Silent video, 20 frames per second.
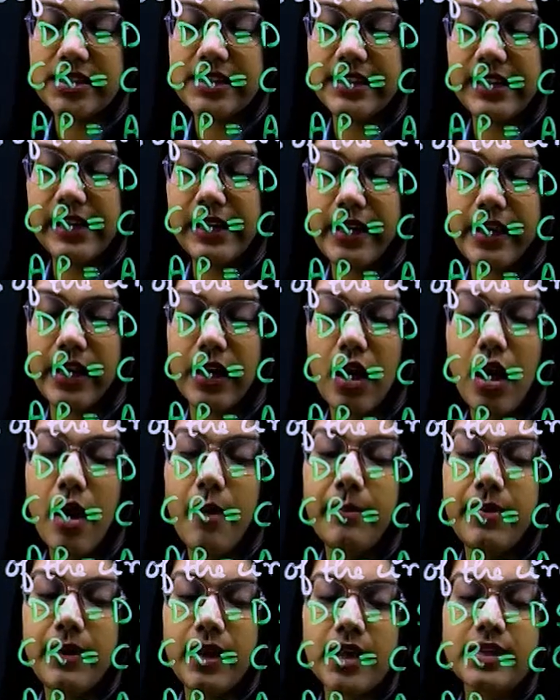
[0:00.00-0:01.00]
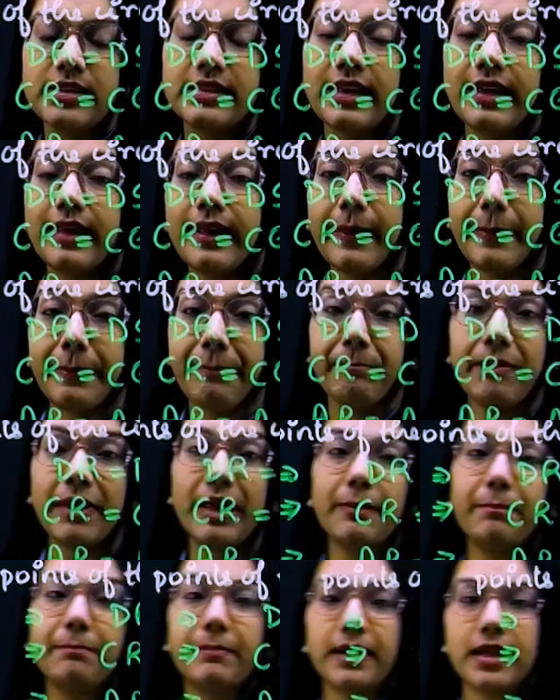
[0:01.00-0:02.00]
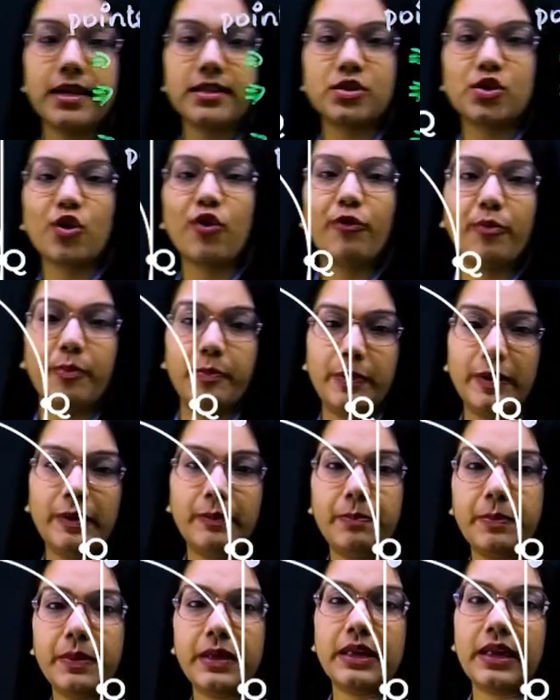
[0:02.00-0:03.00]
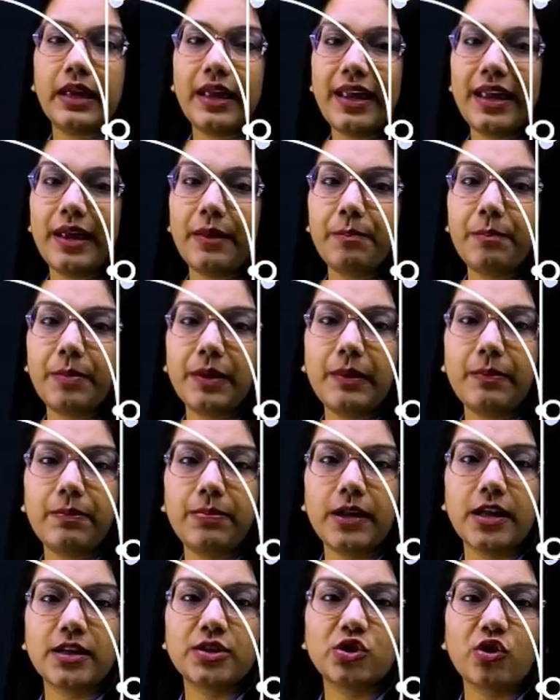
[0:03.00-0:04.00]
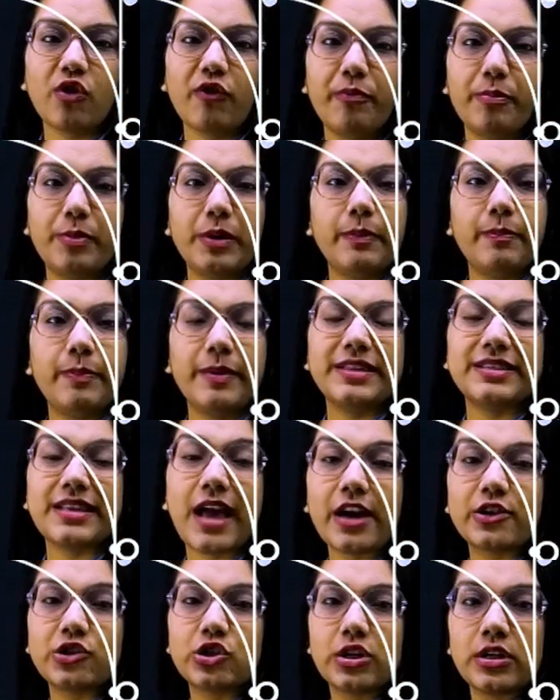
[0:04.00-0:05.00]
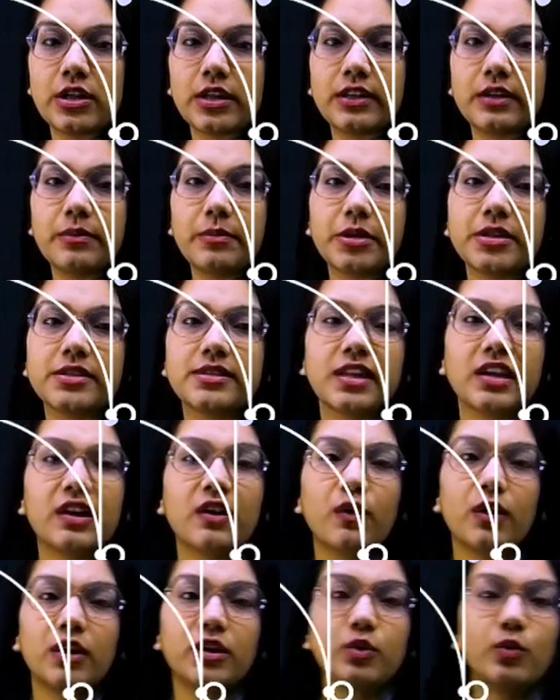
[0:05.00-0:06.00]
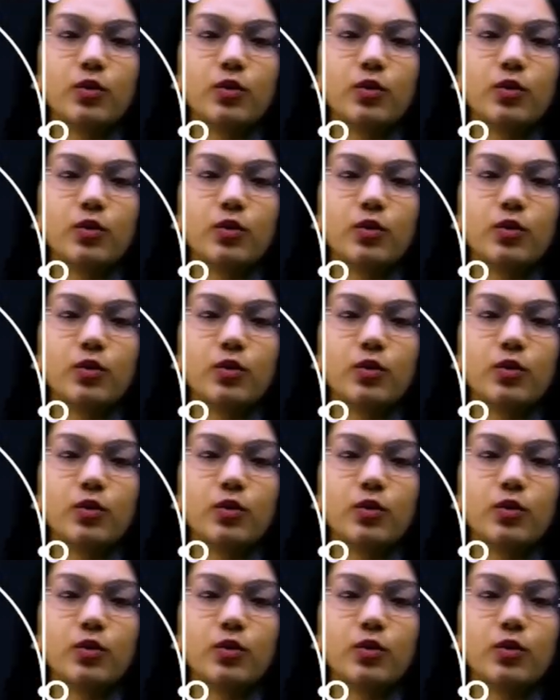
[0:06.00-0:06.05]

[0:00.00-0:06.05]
is CD plus AP plus of BP. AP plus of BP is actually nothing but is equal